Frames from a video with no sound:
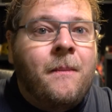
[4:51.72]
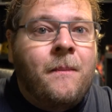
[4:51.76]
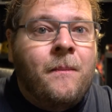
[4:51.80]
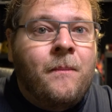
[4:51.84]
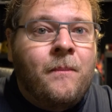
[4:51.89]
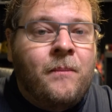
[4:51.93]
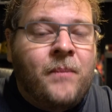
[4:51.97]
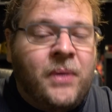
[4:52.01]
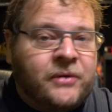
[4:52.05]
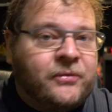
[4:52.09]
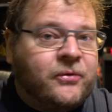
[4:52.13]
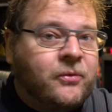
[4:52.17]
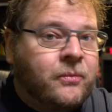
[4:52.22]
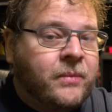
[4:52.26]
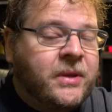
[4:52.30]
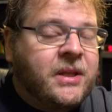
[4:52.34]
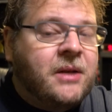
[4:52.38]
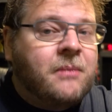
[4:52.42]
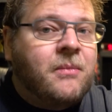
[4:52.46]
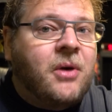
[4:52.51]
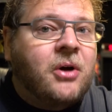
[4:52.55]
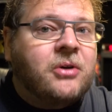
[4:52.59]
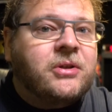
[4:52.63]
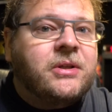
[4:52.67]
But for me,
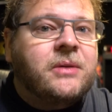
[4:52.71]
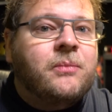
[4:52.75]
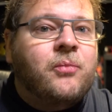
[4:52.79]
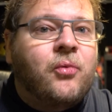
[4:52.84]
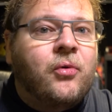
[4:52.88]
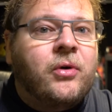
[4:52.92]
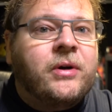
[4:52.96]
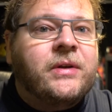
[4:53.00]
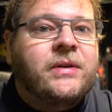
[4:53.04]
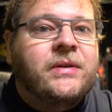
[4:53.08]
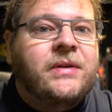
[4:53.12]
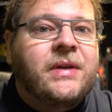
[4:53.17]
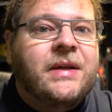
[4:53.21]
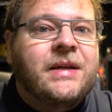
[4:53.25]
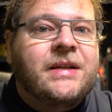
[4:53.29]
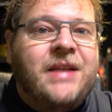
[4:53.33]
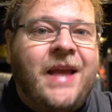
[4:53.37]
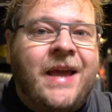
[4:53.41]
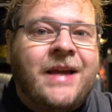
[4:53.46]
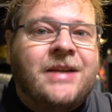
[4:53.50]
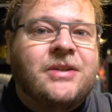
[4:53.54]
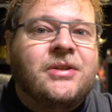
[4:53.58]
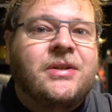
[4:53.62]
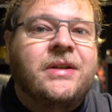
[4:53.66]
the most important thing
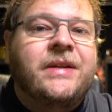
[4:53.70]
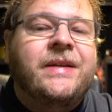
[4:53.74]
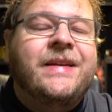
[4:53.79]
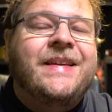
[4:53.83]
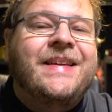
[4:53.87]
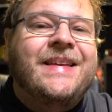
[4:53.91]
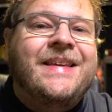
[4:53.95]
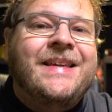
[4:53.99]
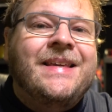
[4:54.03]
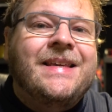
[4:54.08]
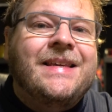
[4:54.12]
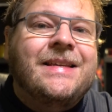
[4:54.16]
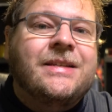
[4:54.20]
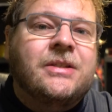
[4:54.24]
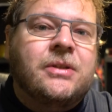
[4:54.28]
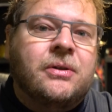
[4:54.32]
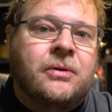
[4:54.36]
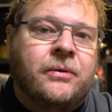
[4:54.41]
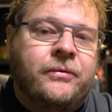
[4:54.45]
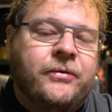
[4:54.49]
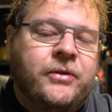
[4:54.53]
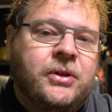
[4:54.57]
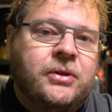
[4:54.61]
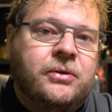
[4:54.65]
is actually ease
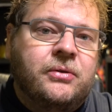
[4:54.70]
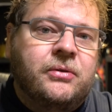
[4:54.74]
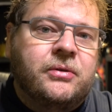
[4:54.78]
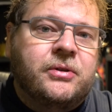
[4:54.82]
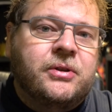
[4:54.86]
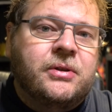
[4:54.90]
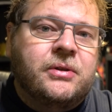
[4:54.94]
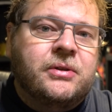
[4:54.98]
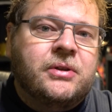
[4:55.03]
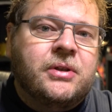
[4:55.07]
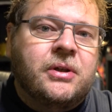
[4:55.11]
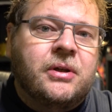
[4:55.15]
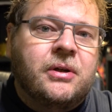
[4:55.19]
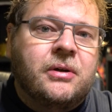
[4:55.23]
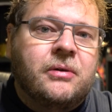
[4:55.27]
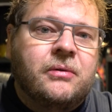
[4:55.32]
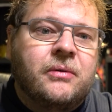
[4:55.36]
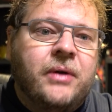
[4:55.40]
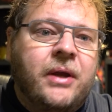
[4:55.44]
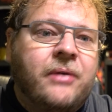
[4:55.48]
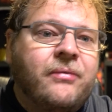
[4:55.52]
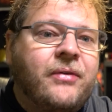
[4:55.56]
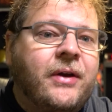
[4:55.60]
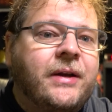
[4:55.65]
of use.
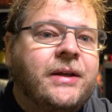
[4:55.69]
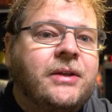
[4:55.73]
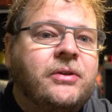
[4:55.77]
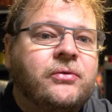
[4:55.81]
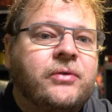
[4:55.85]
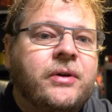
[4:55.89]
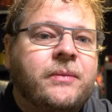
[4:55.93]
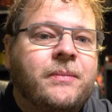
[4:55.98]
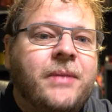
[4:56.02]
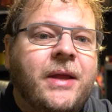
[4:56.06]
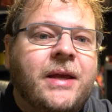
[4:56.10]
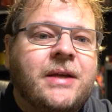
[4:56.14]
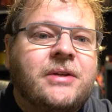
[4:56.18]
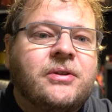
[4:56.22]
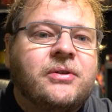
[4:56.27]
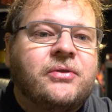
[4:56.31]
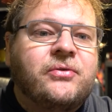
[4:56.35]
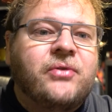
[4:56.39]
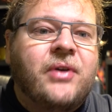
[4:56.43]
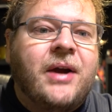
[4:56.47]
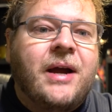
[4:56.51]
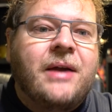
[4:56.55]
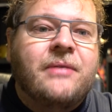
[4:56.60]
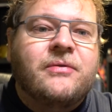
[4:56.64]
So if I need to replace a
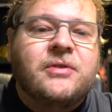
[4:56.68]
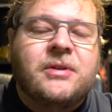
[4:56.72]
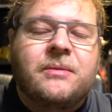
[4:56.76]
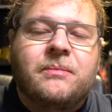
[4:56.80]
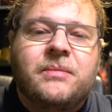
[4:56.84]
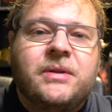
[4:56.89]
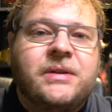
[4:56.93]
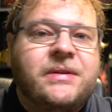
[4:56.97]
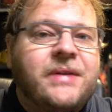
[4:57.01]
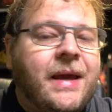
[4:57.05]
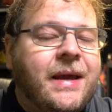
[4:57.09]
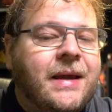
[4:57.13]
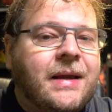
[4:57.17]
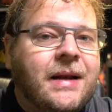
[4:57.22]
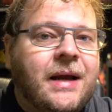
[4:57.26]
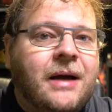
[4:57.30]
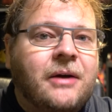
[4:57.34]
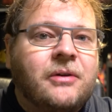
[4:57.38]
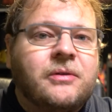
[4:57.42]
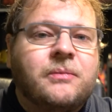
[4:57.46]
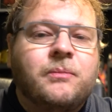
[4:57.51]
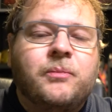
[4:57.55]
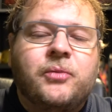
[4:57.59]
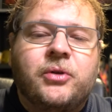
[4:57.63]
drive, simply take it
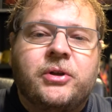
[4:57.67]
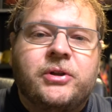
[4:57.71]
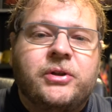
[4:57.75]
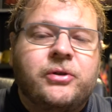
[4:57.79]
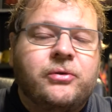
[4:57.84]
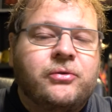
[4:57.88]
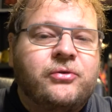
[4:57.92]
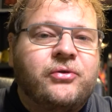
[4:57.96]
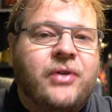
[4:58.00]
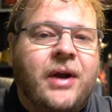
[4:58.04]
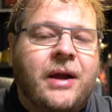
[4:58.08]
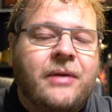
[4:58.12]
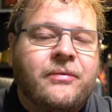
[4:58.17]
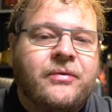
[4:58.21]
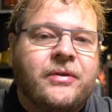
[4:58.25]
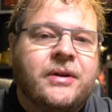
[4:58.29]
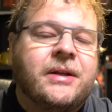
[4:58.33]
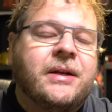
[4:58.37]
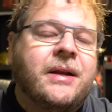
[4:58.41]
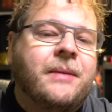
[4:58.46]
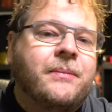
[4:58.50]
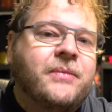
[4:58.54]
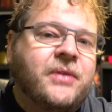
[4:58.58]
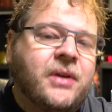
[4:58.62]
out, put a new drive
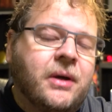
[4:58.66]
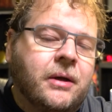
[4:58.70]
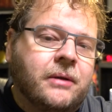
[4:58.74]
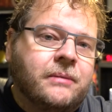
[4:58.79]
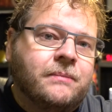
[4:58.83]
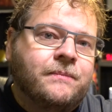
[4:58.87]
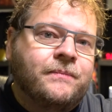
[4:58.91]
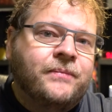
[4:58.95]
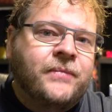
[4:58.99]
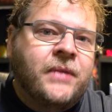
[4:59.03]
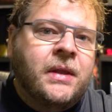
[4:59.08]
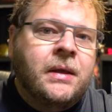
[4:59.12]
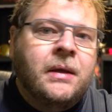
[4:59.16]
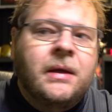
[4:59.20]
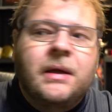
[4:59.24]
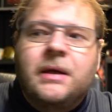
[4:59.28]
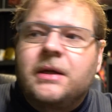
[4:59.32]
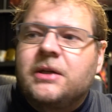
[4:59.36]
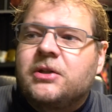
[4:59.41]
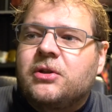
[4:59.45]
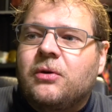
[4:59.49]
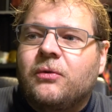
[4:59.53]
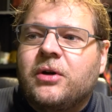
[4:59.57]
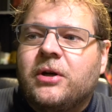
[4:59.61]
in, and I'm done.
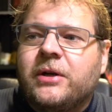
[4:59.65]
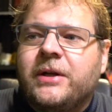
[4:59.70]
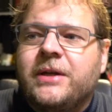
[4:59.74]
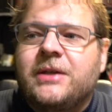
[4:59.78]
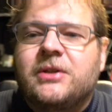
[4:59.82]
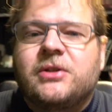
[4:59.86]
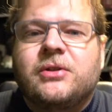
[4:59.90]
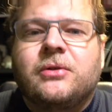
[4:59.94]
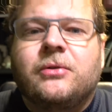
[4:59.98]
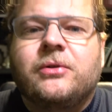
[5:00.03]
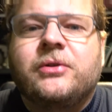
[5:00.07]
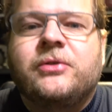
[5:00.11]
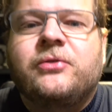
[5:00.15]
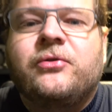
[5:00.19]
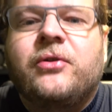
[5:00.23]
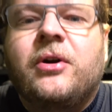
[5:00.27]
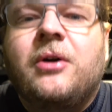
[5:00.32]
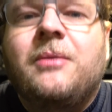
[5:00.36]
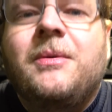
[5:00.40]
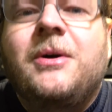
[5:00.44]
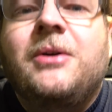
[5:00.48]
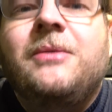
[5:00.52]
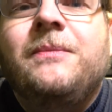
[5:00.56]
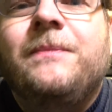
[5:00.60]
So we're going to install the
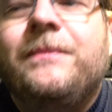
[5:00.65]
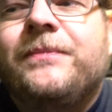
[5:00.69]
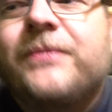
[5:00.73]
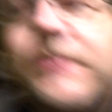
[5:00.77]
Drobo.